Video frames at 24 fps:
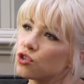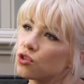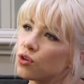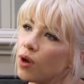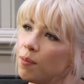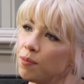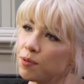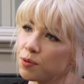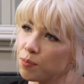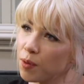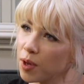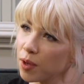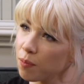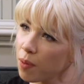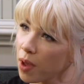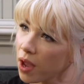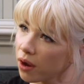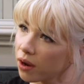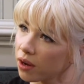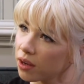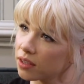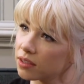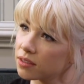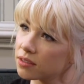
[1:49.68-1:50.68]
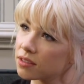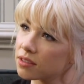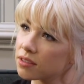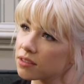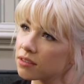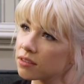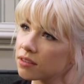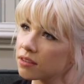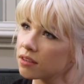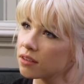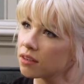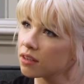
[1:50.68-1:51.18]
Dreamt my
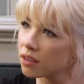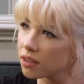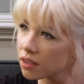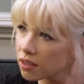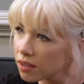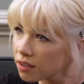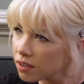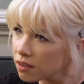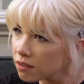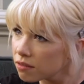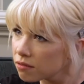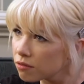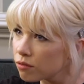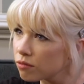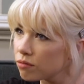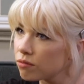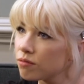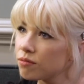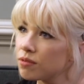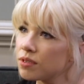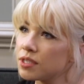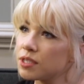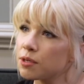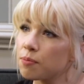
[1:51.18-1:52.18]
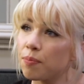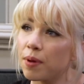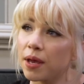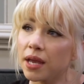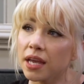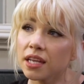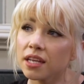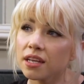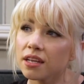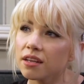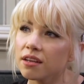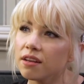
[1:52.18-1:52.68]
parents
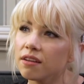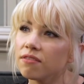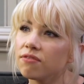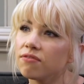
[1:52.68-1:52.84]
debated